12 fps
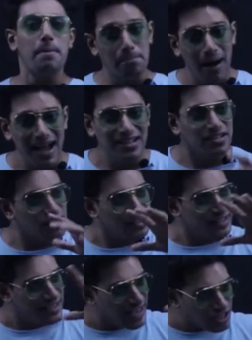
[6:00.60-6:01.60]
by
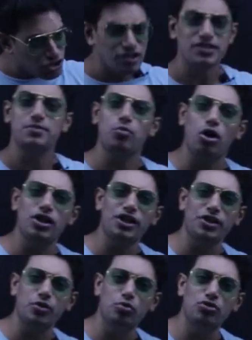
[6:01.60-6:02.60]
the gaseous
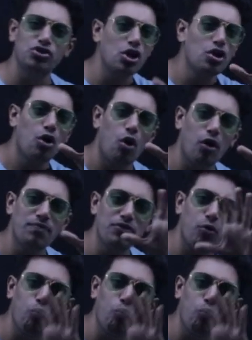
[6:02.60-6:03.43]
molecules on the